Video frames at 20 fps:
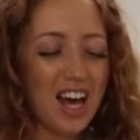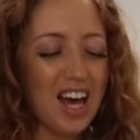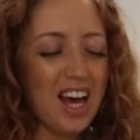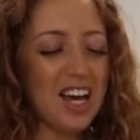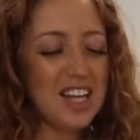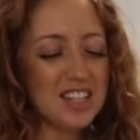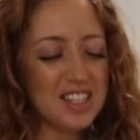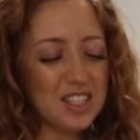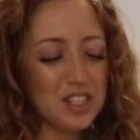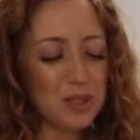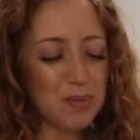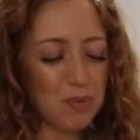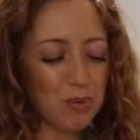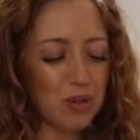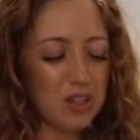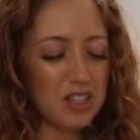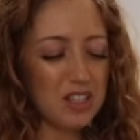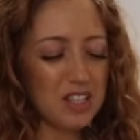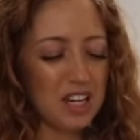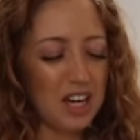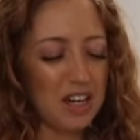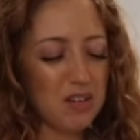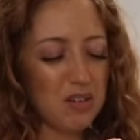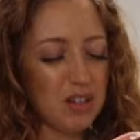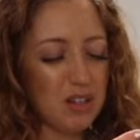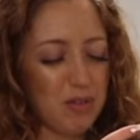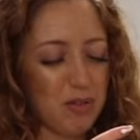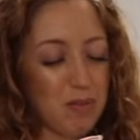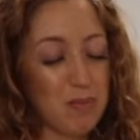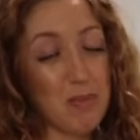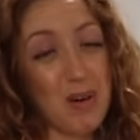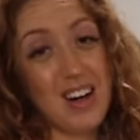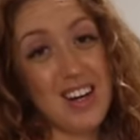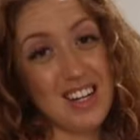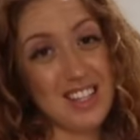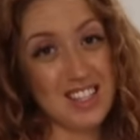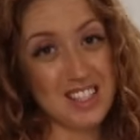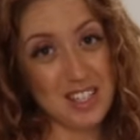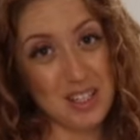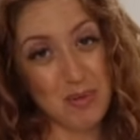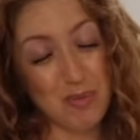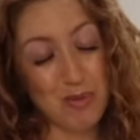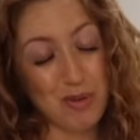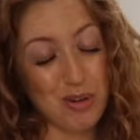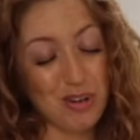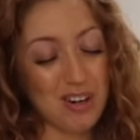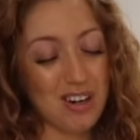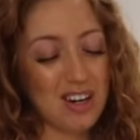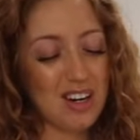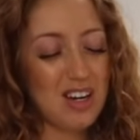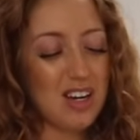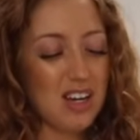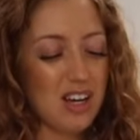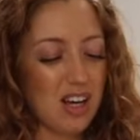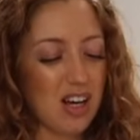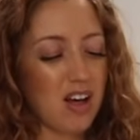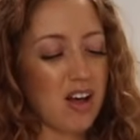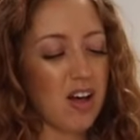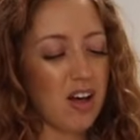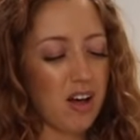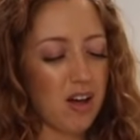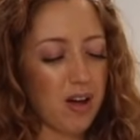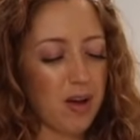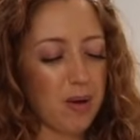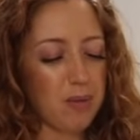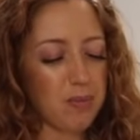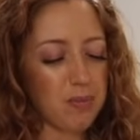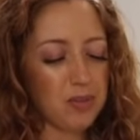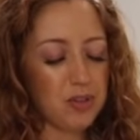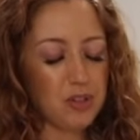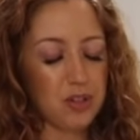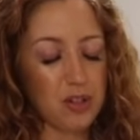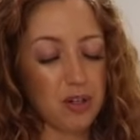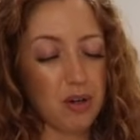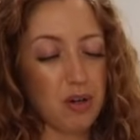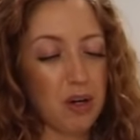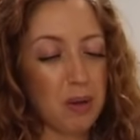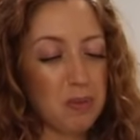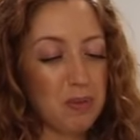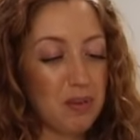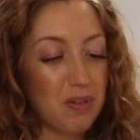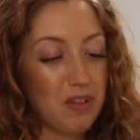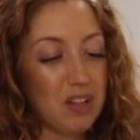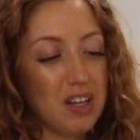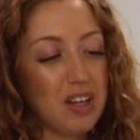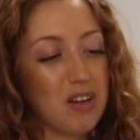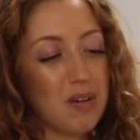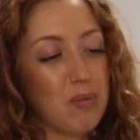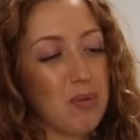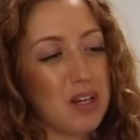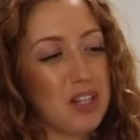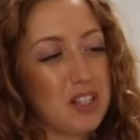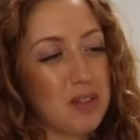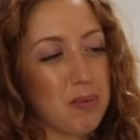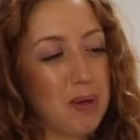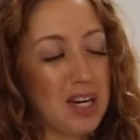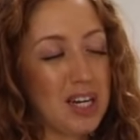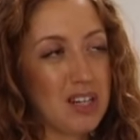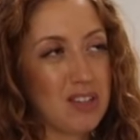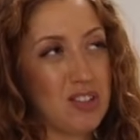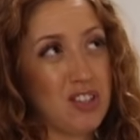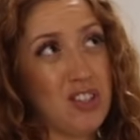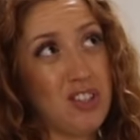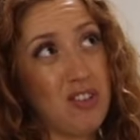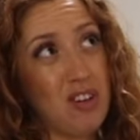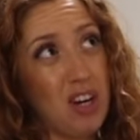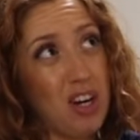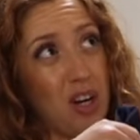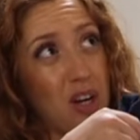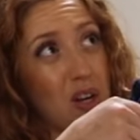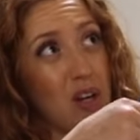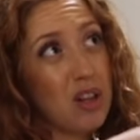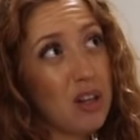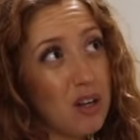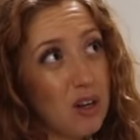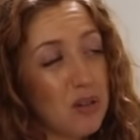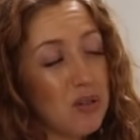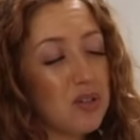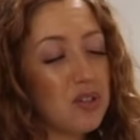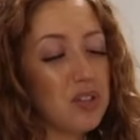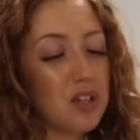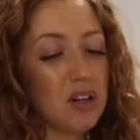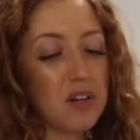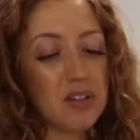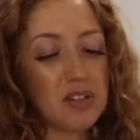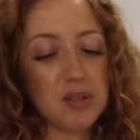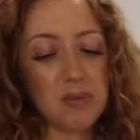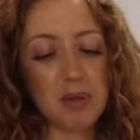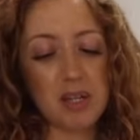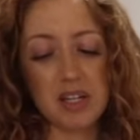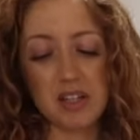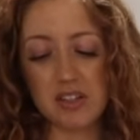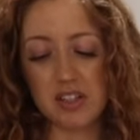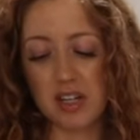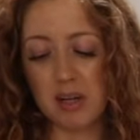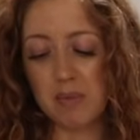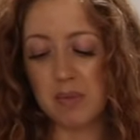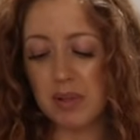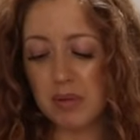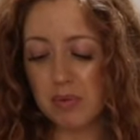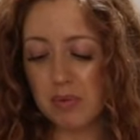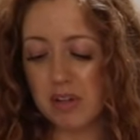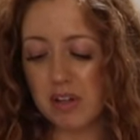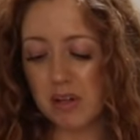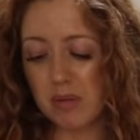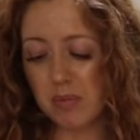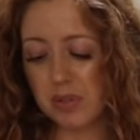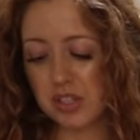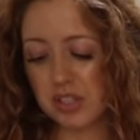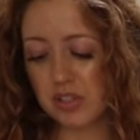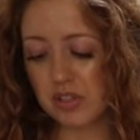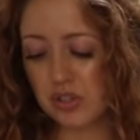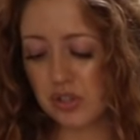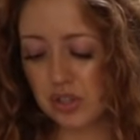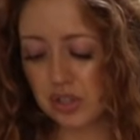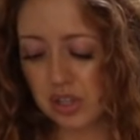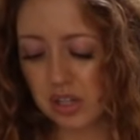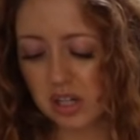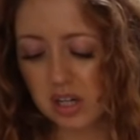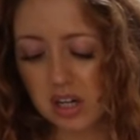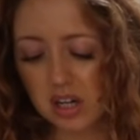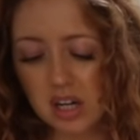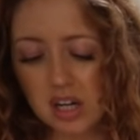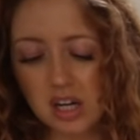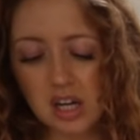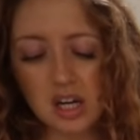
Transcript: at this point I don't even mind anymore. So I'm definitely gonna bring some extra clothes, also because I'm not 100% sure